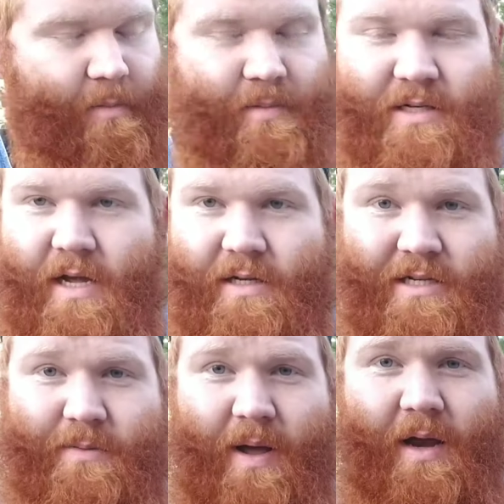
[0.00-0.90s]
mistakes
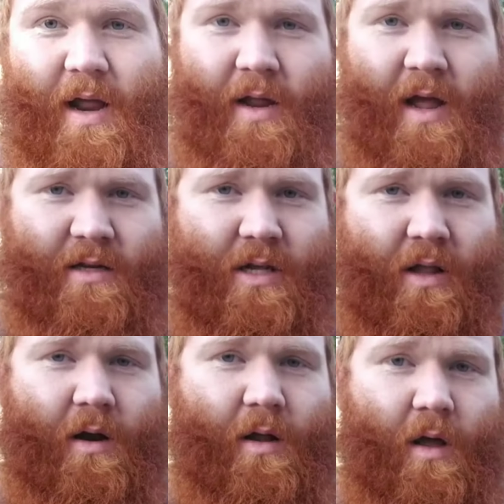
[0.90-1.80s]
he's made, and it has a
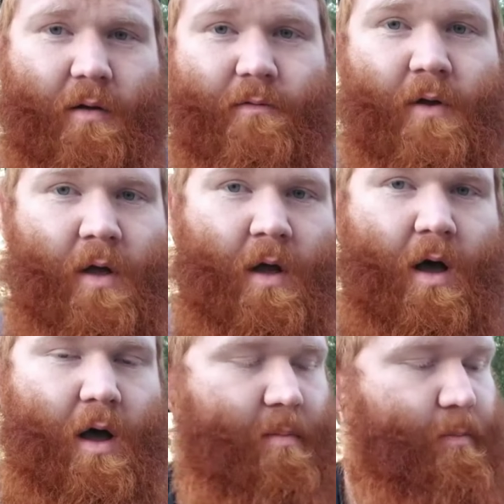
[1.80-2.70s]
lot of
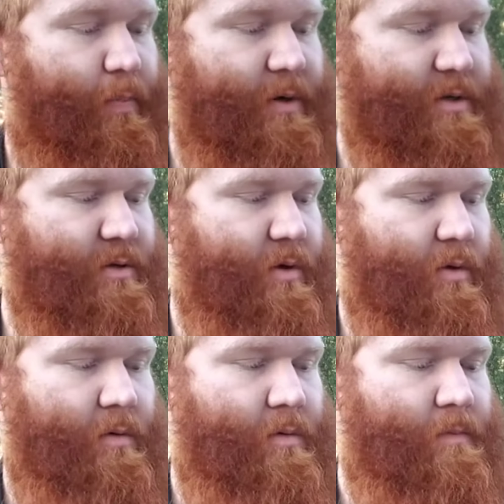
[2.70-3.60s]

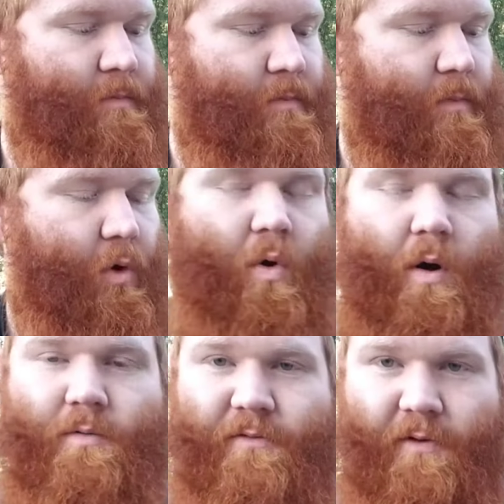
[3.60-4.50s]
personal
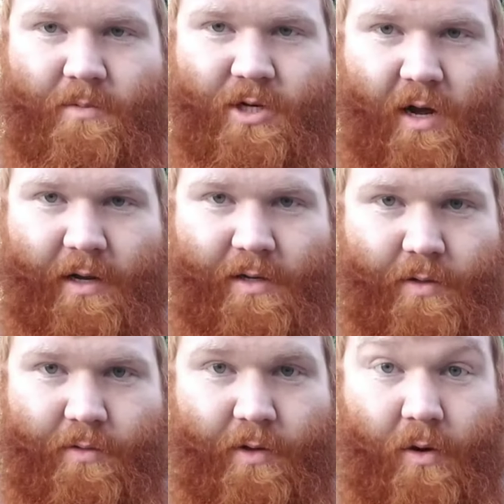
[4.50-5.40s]
quotes from Johnny too,
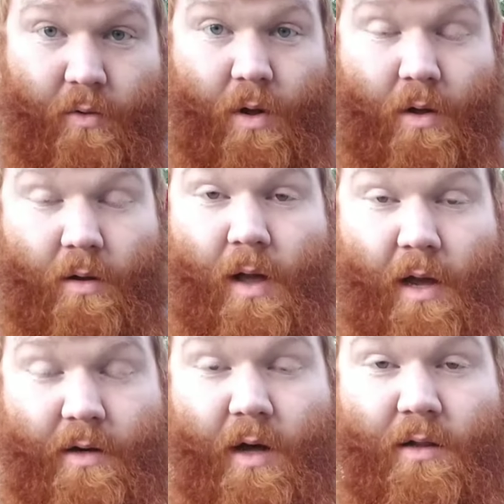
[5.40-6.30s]
you know,
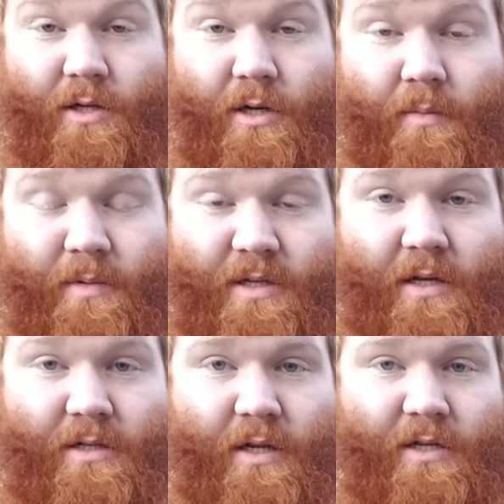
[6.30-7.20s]
acknowledging the
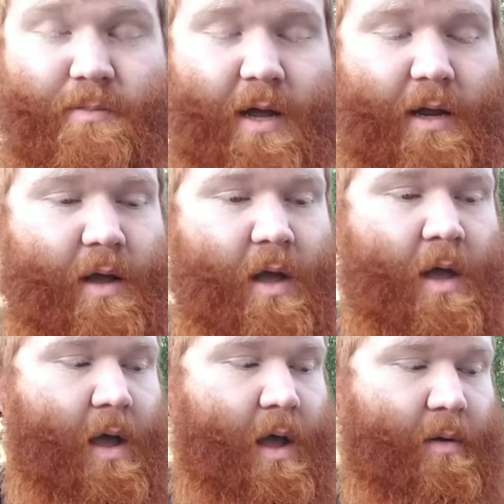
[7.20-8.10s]
mistakes that he's made
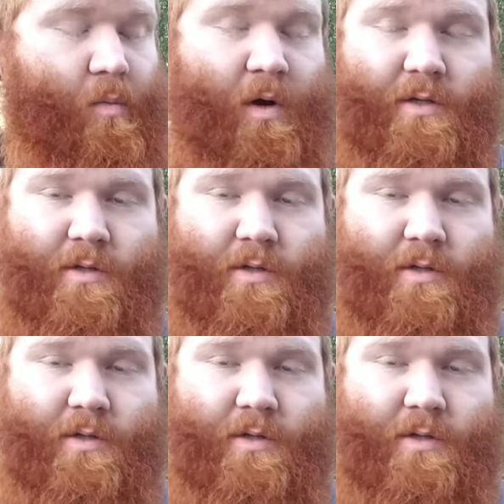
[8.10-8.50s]
and what he's